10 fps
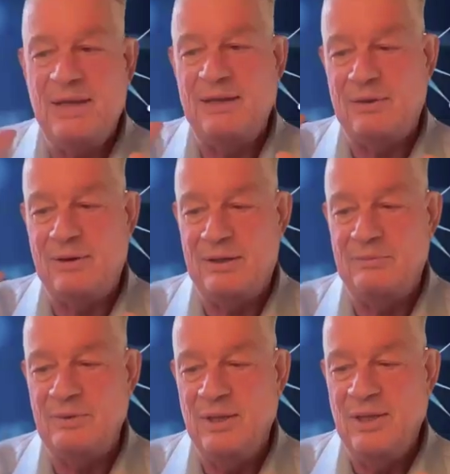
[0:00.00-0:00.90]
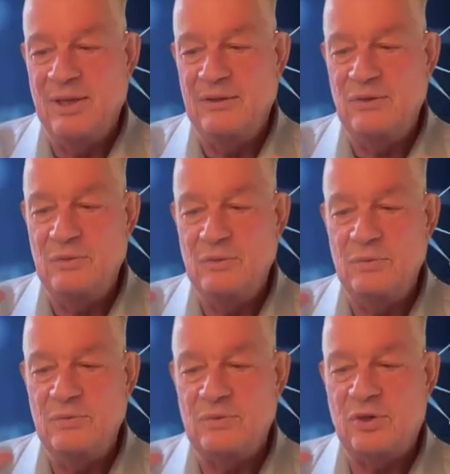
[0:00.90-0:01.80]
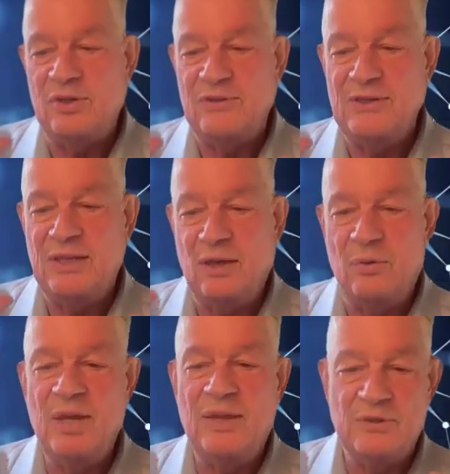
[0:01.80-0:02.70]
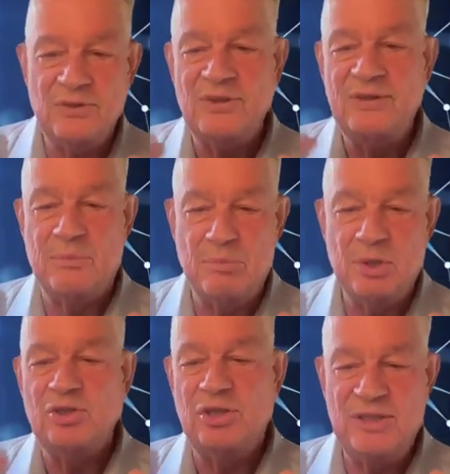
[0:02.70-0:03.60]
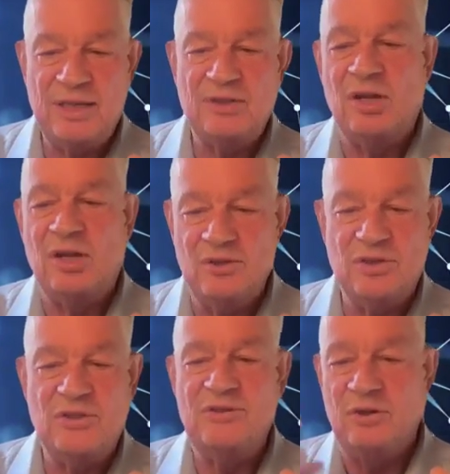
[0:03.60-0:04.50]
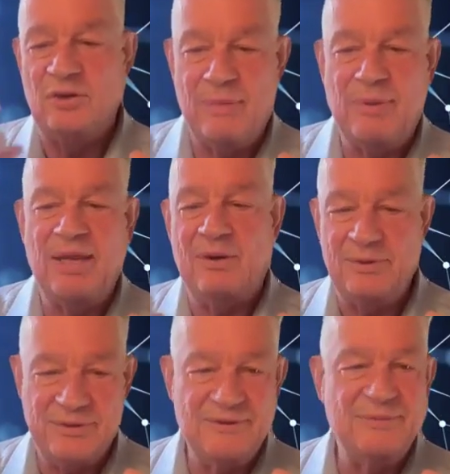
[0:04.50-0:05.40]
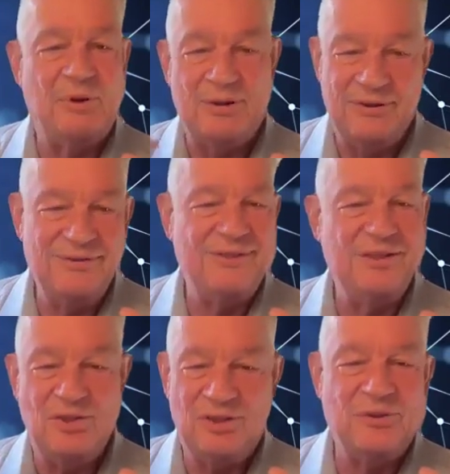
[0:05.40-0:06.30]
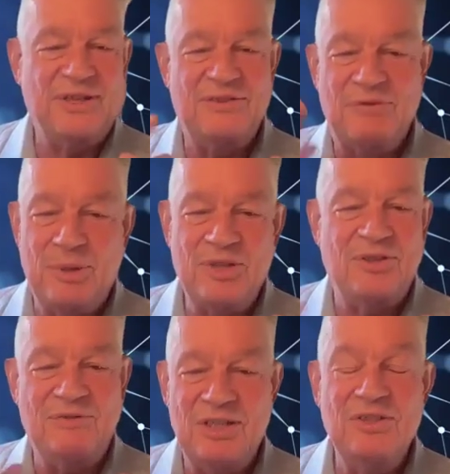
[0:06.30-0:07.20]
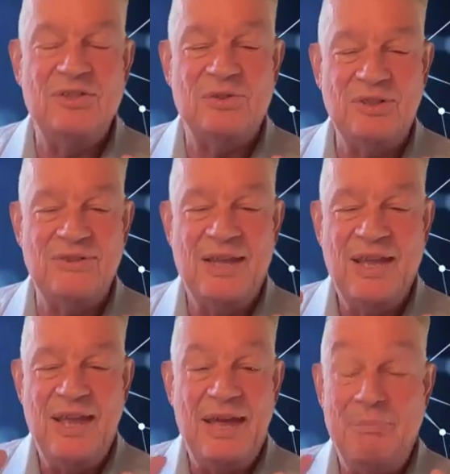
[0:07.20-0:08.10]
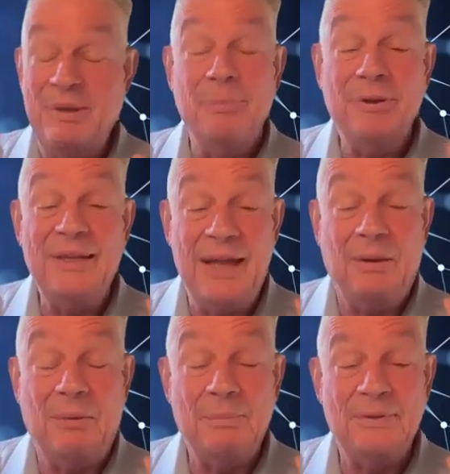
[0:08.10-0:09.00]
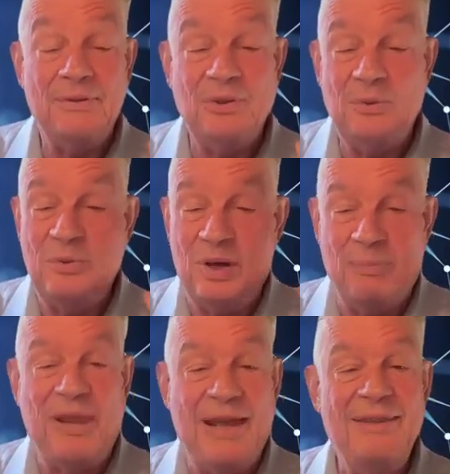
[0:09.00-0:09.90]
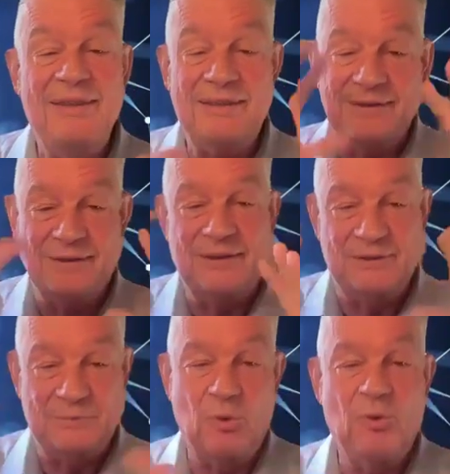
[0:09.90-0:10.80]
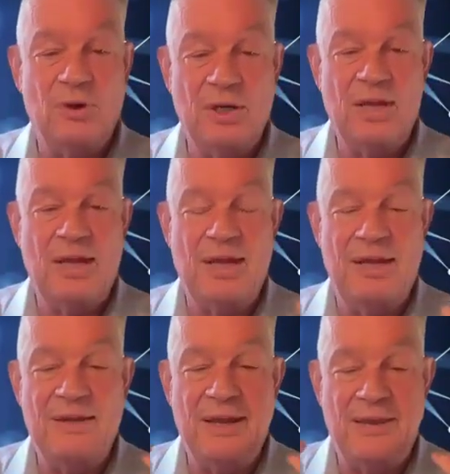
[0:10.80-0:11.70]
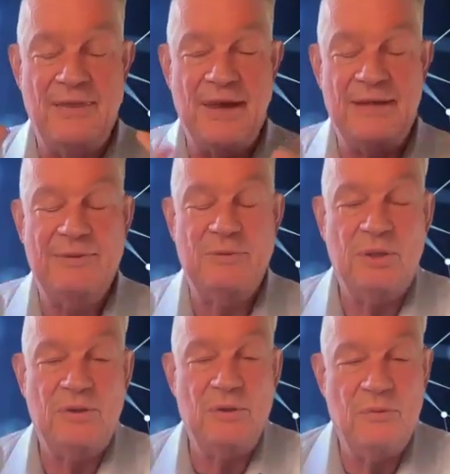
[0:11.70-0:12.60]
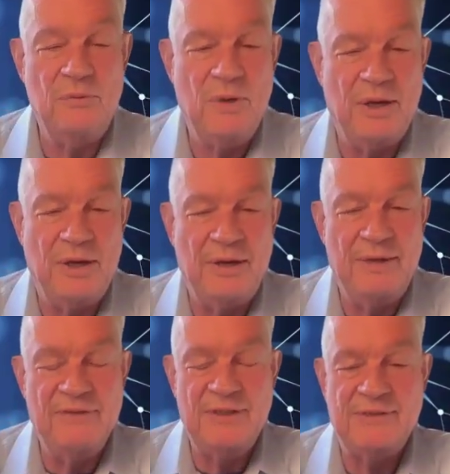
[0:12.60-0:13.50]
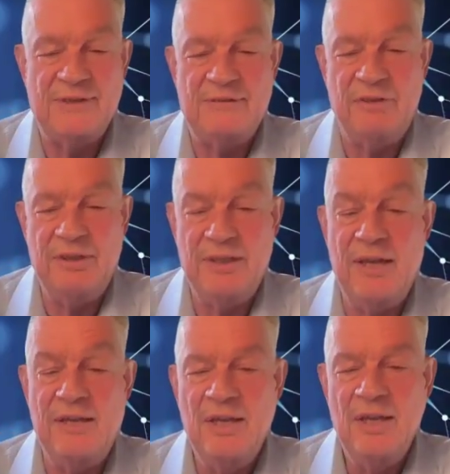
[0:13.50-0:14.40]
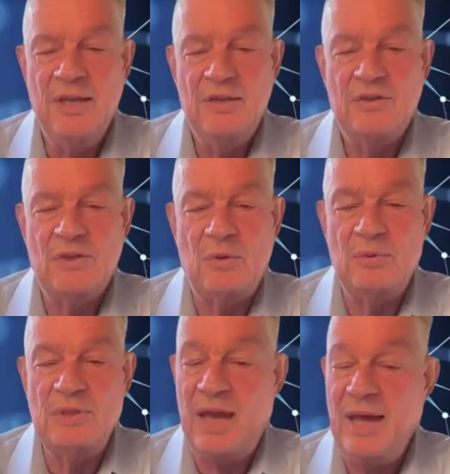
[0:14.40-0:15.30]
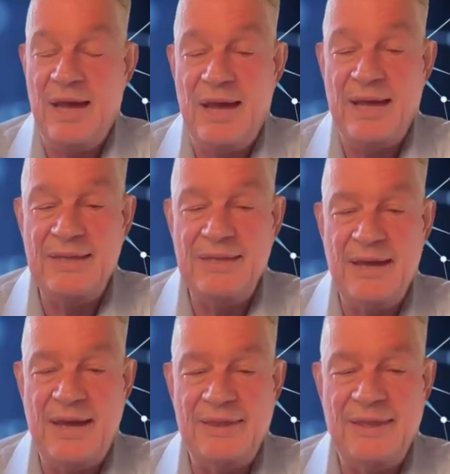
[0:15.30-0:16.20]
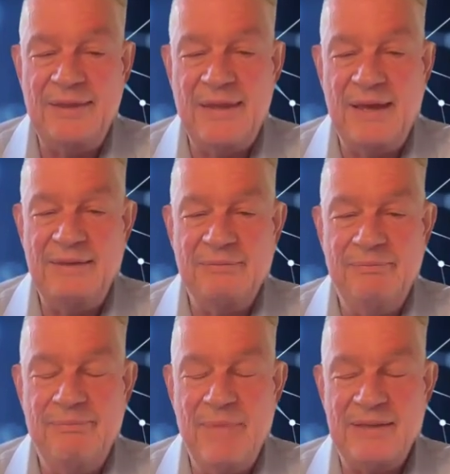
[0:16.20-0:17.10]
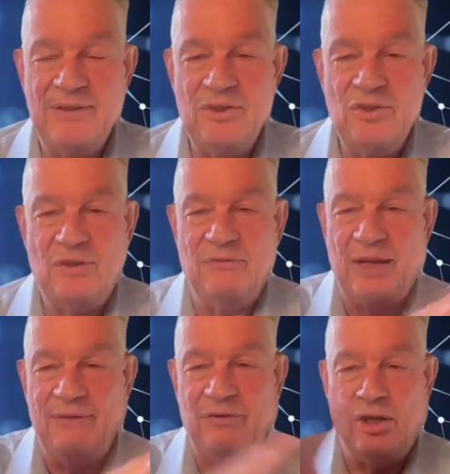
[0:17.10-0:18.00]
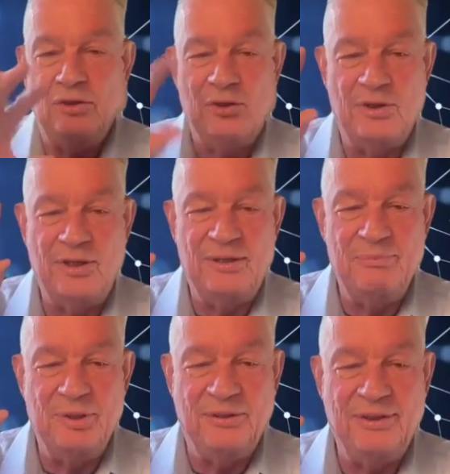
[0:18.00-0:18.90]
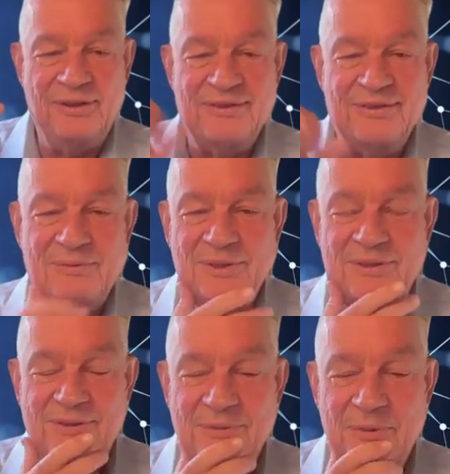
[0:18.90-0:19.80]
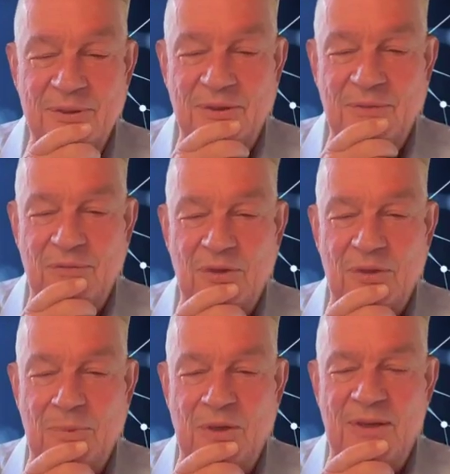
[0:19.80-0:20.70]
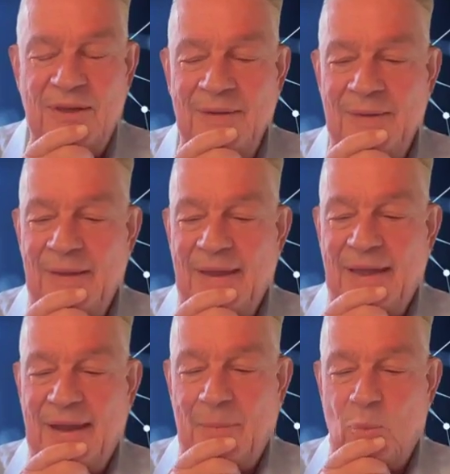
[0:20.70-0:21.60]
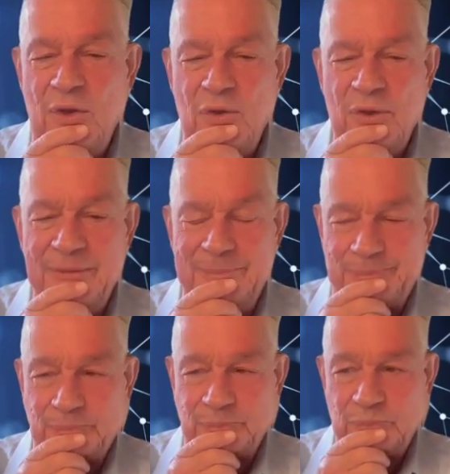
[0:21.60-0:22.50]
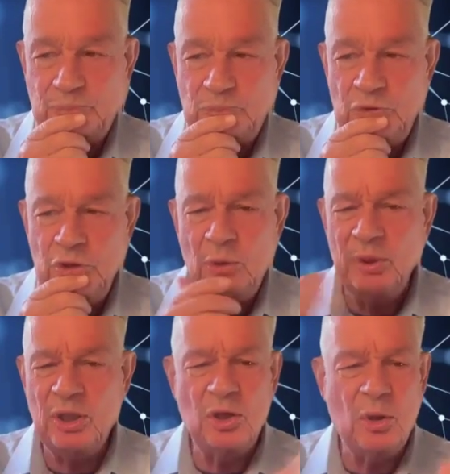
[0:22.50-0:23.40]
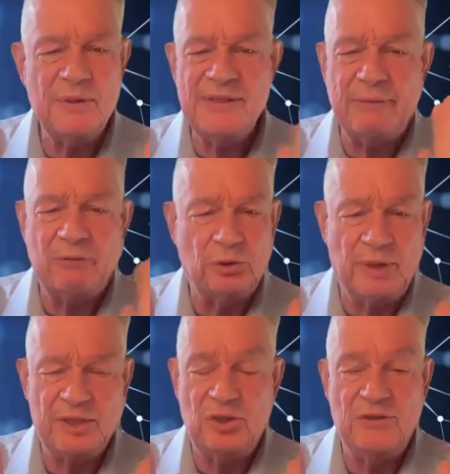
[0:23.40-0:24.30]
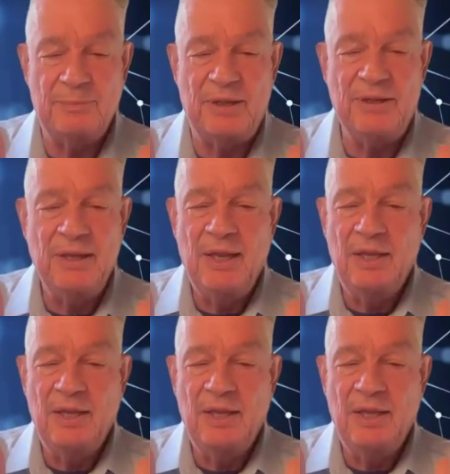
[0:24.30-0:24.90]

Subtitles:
background, you started seeing, okay, there's these emerging technologies that are coming out. This is part of this digital transformation of industries, and people need help to apply these and explore, and that's what you have successfully done. So yeah, I think that message of lifelong learning, building this career is really good for the community. And I'm wondering, we could go in several directions, but